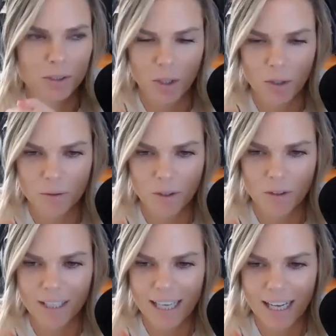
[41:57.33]
don't, or
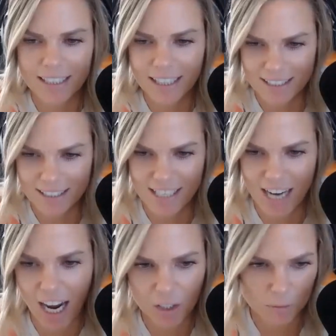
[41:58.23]
like any like
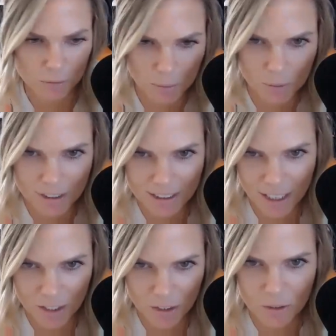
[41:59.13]
style rules
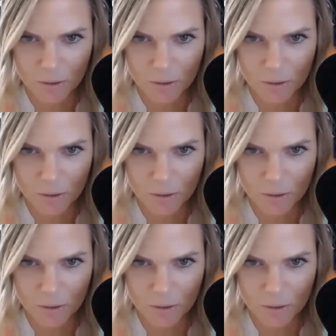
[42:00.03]
that you,